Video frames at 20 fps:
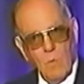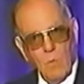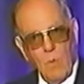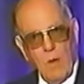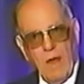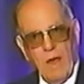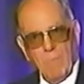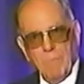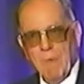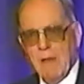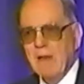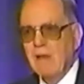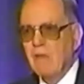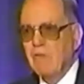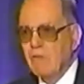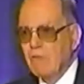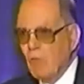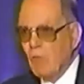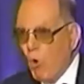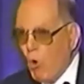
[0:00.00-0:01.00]
We have been
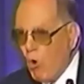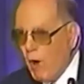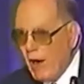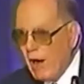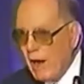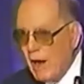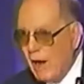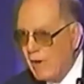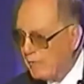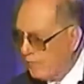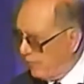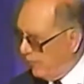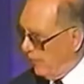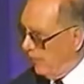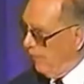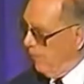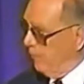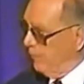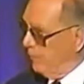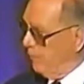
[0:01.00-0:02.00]
destroying
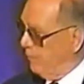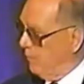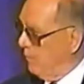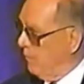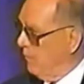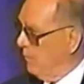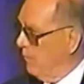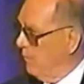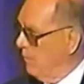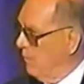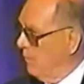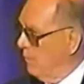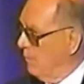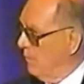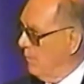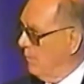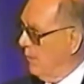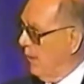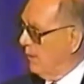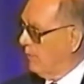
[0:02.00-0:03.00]
ourselves
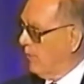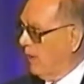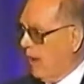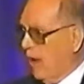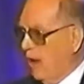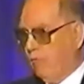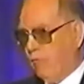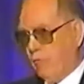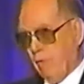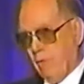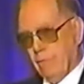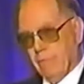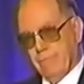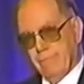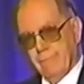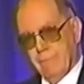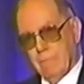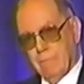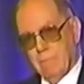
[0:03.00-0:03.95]
as a nation